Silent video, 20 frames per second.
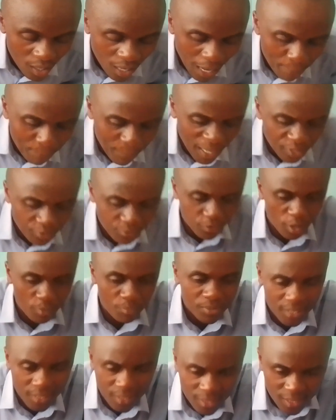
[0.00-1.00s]
apart from
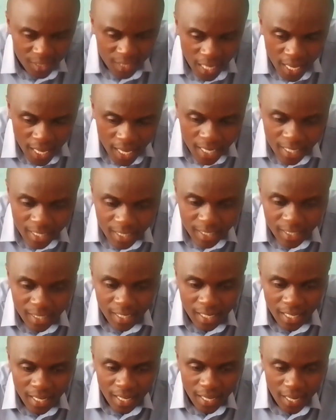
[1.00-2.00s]
saying
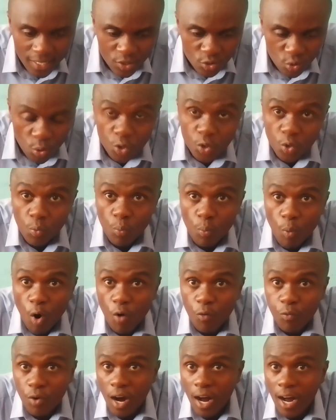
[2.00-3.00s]
it's good to
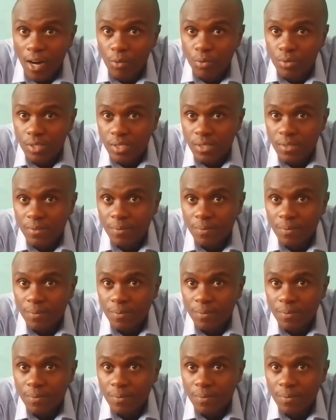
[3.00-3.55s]
move out,